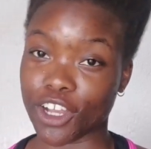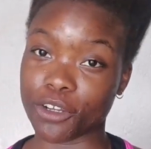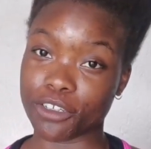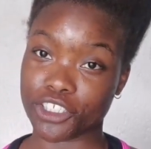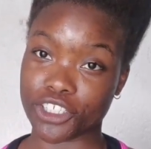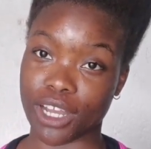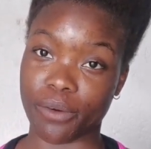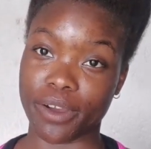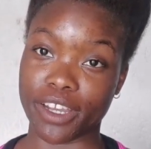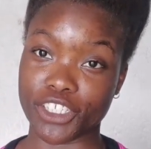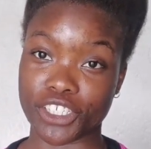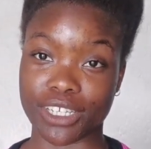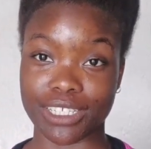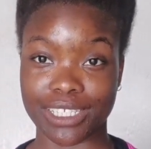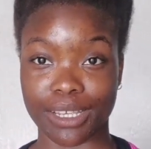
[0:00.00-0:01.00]
I go shower. As
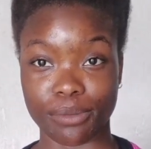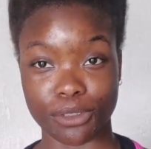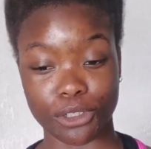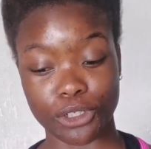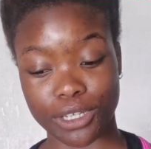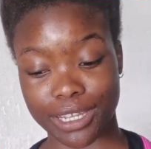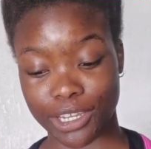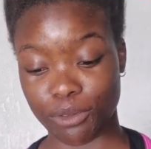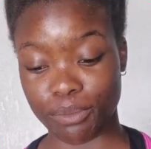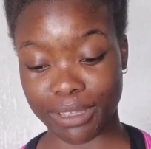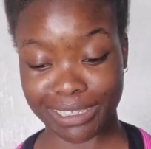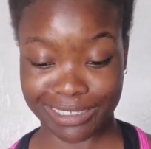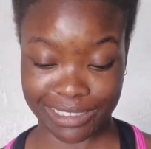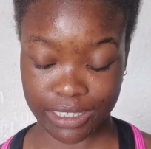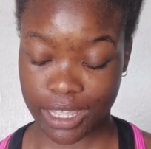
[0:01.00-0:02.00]
you can see, I'm still looking a
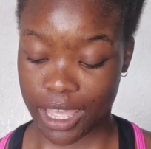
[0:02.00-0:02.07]
bit.